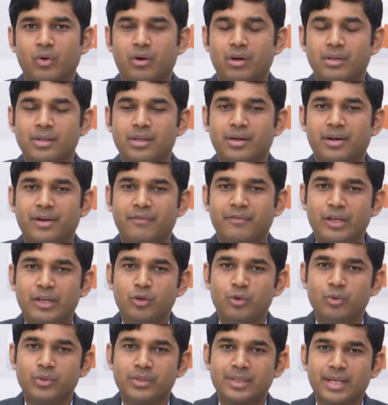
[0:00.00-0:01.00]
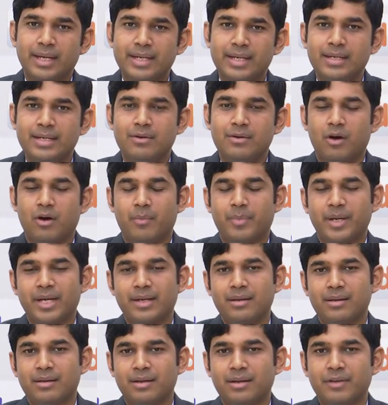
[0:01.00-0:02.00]
On the revenue side,
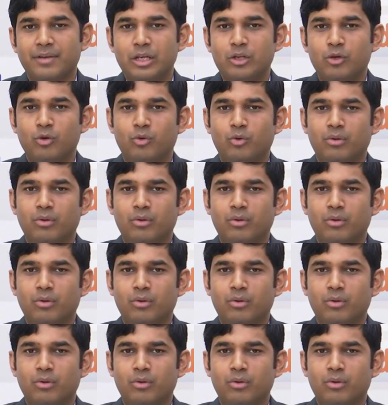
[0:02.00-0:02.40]
operating revenue